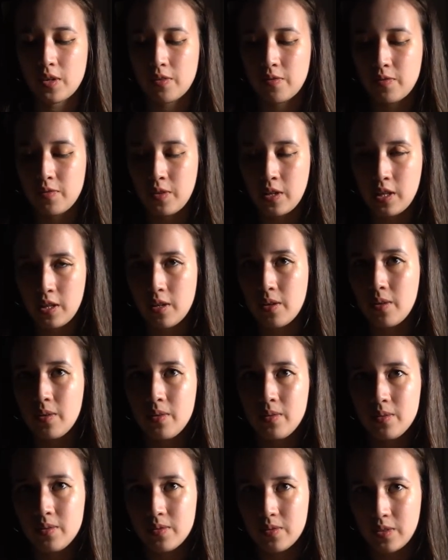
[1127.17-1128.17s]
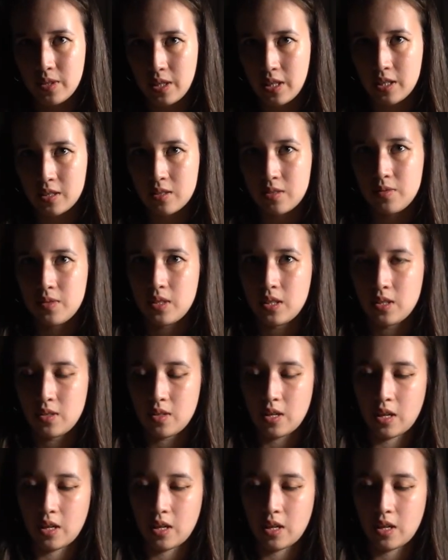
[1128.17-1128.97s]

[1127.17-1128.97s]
the actual video,